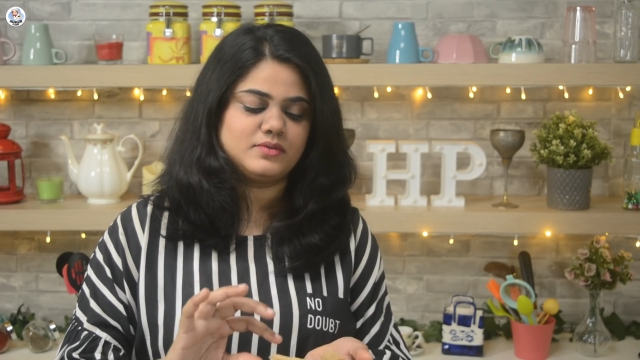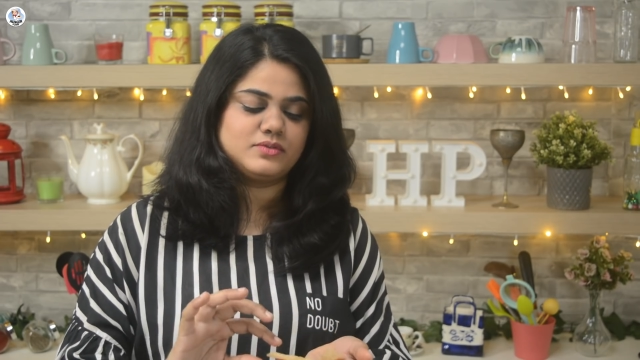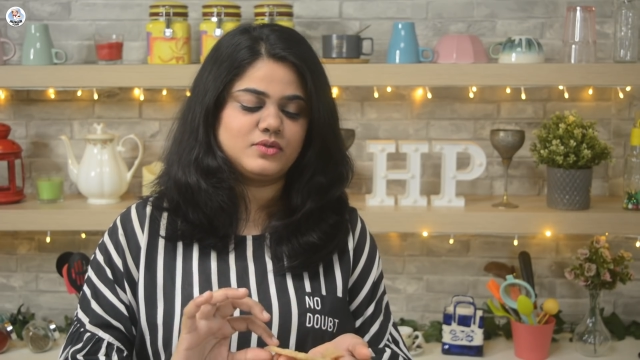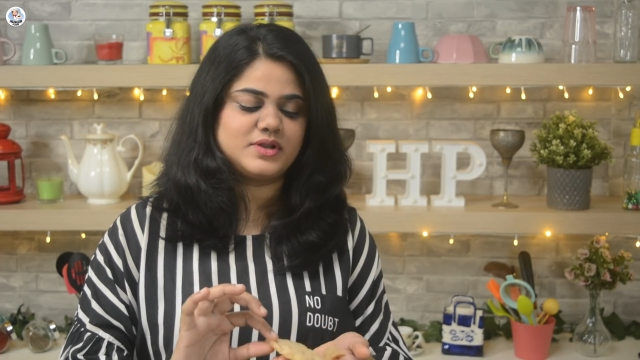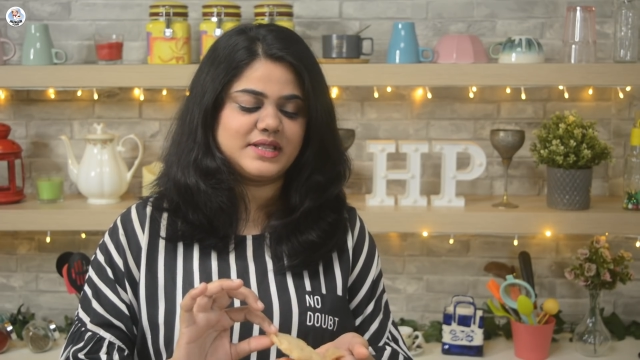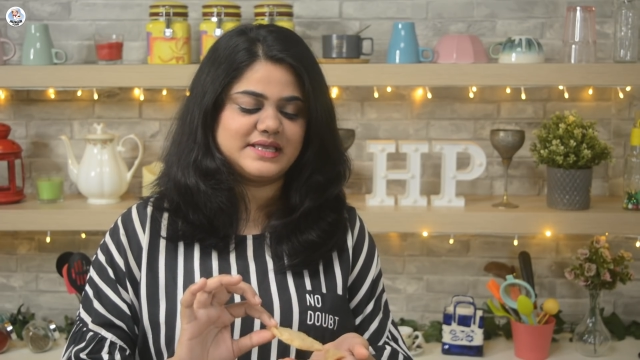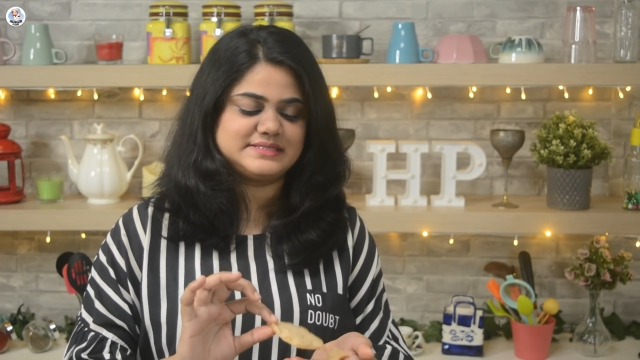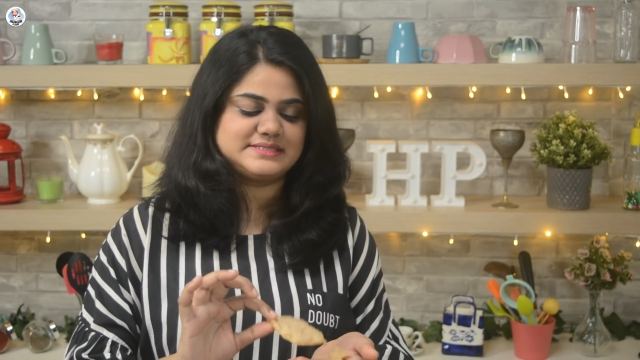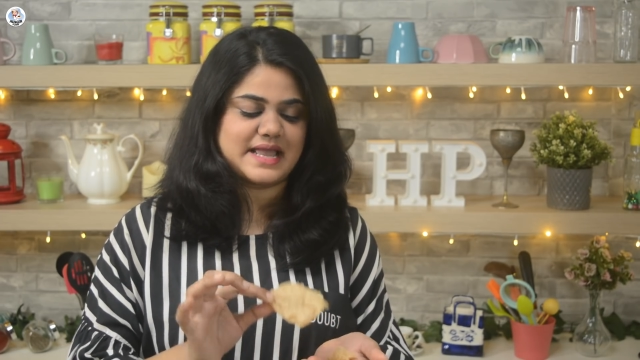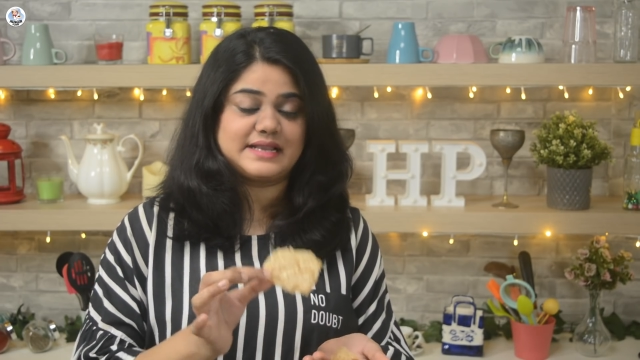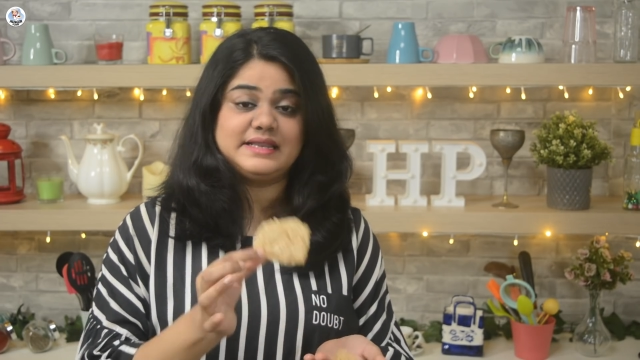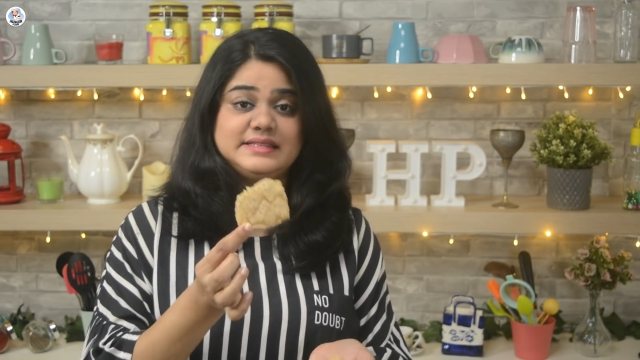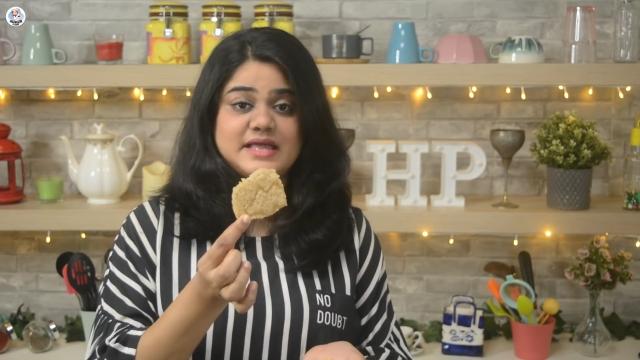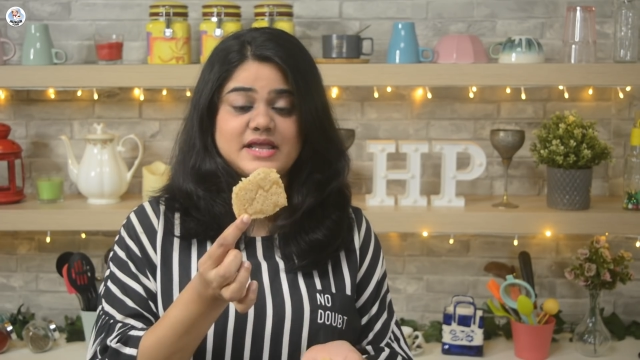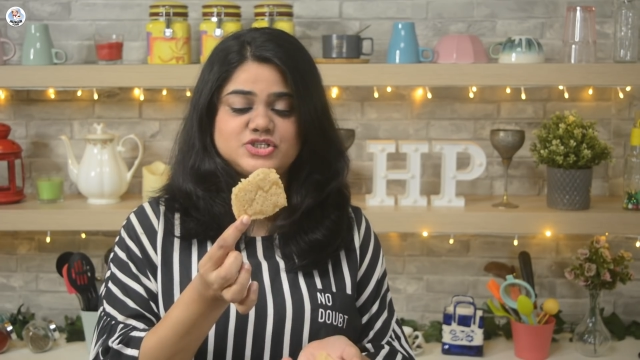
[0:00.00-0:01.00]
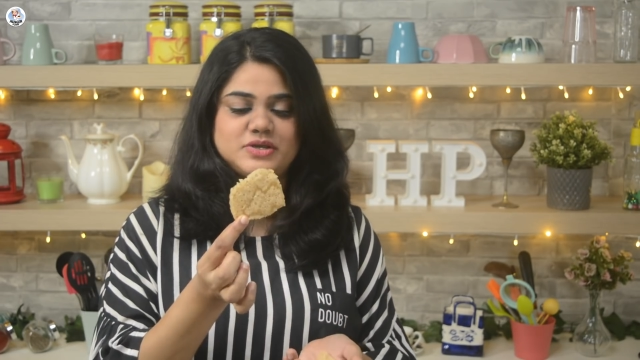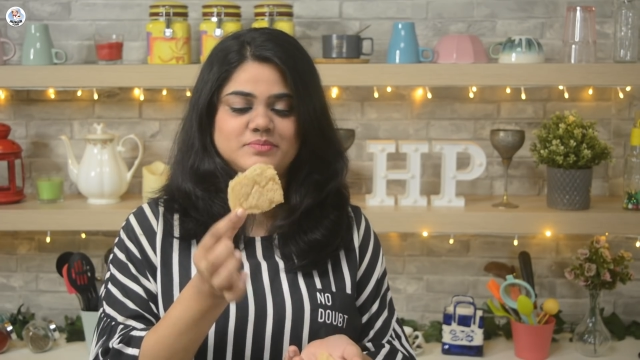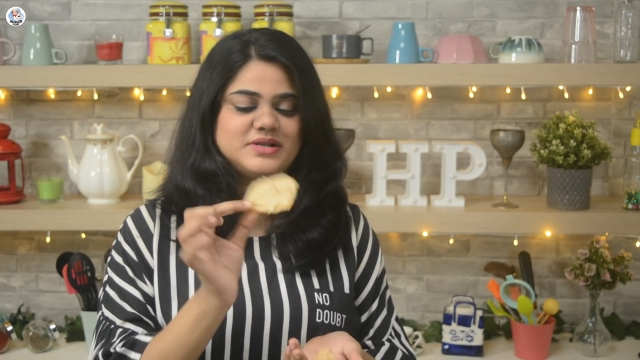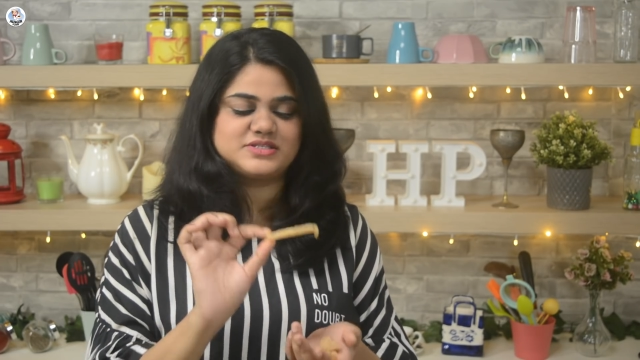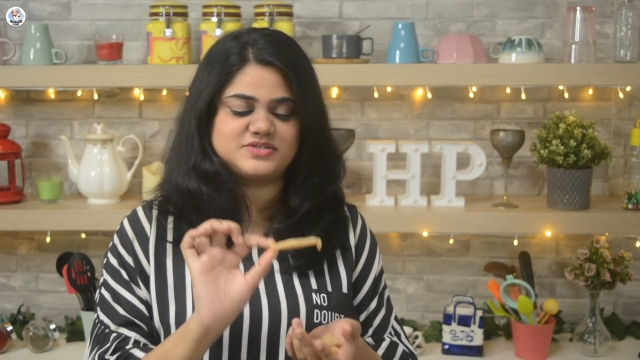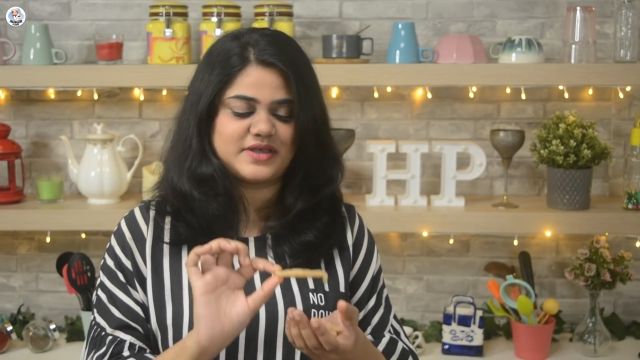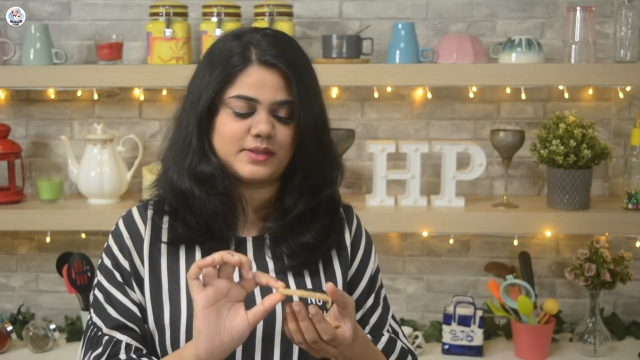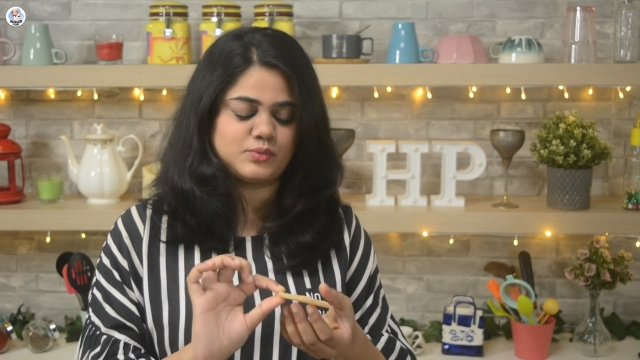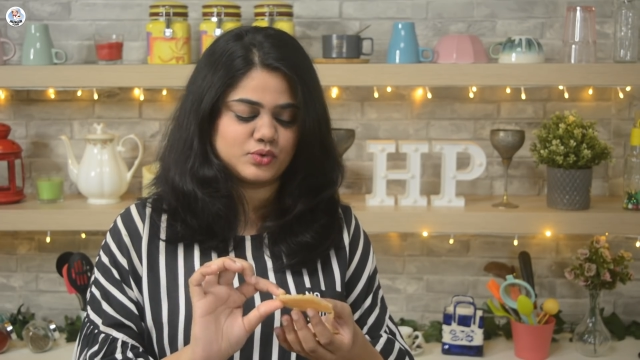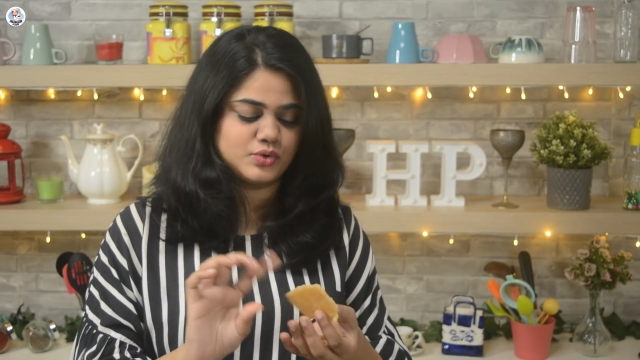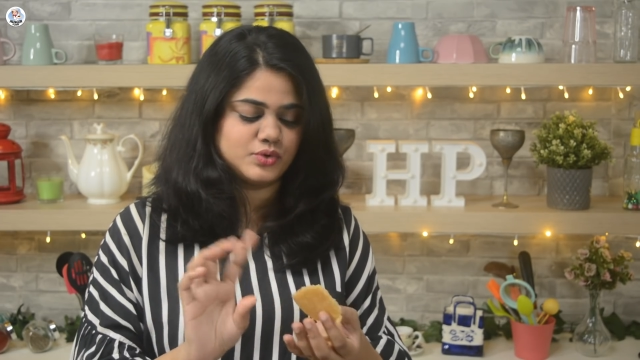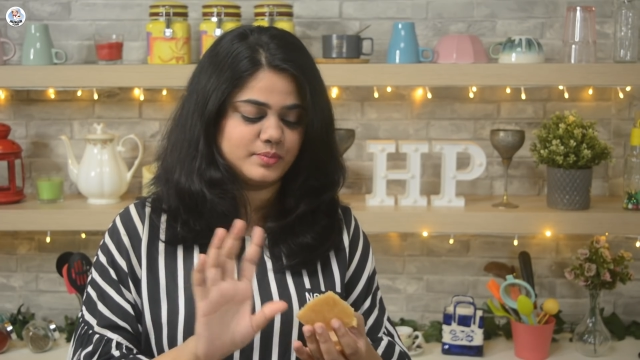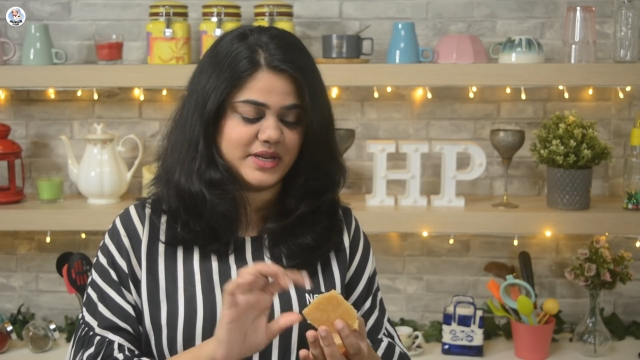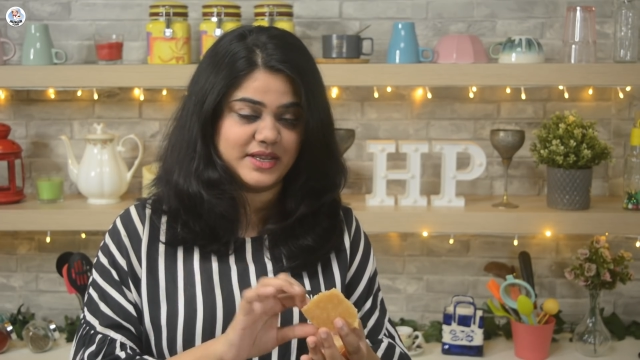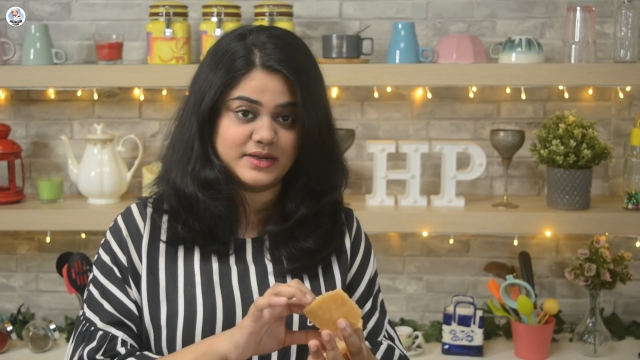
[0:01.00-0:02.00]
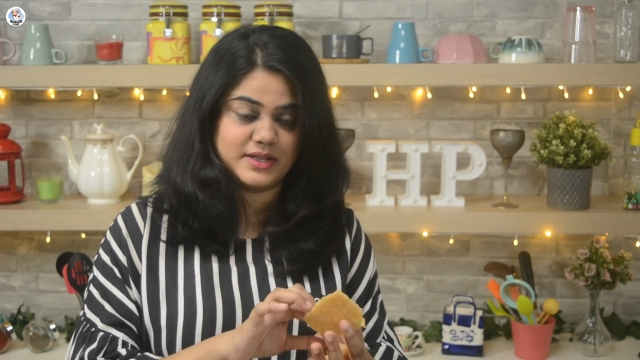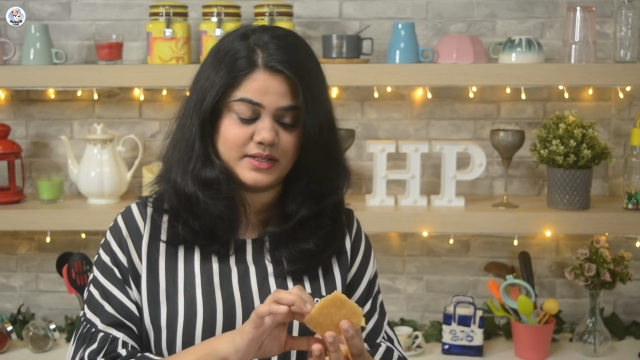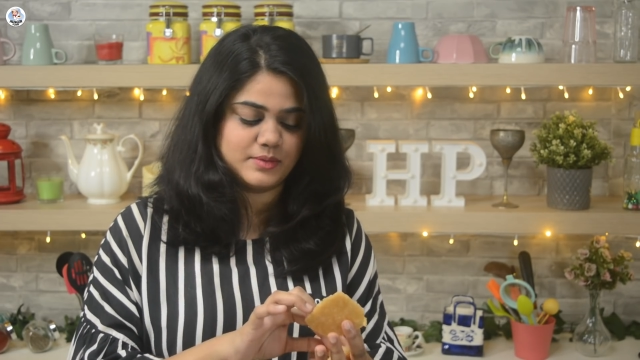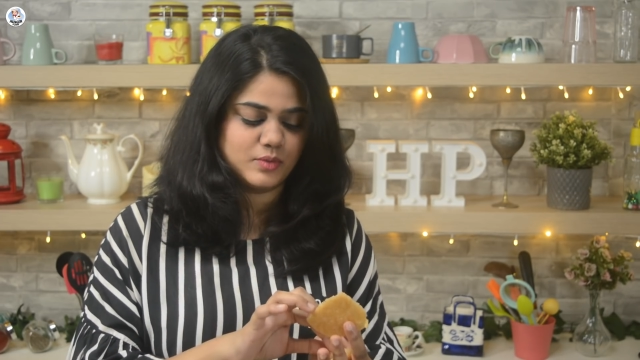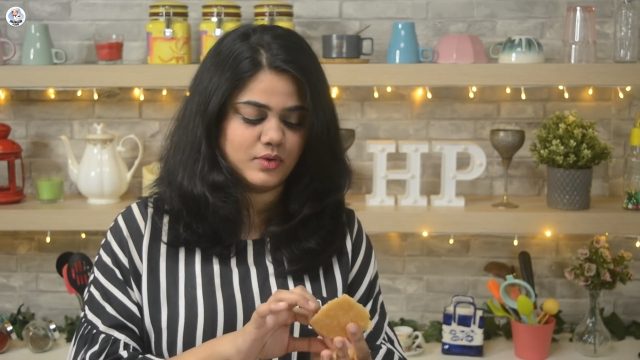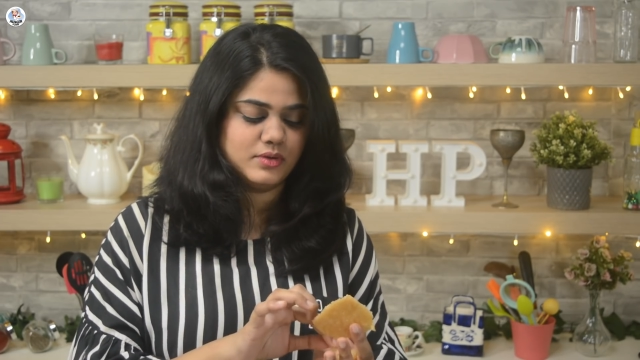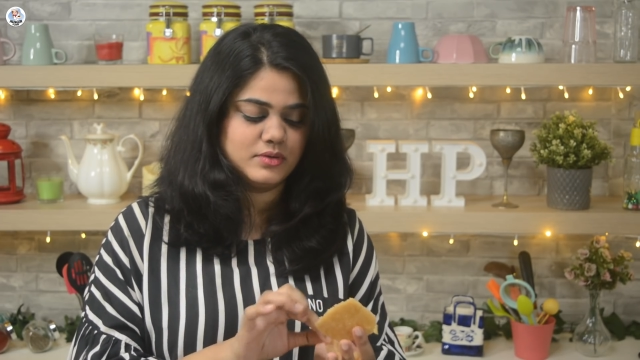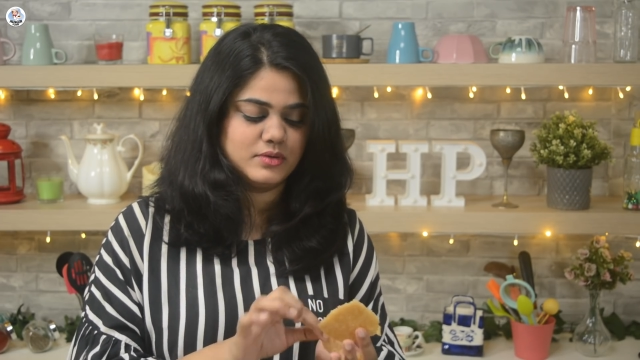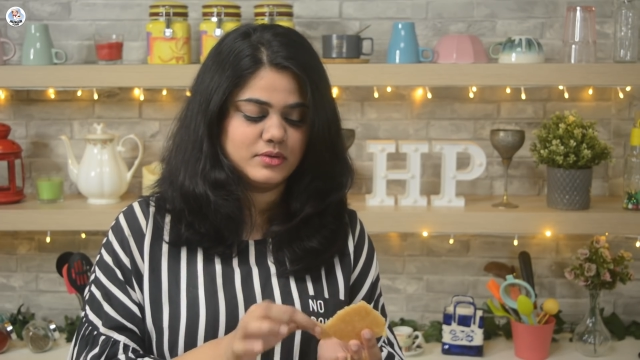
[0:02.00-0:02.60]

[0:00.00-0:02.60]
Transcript: Not exactly in that shape, but it's fine. I'm not going to break it anymore.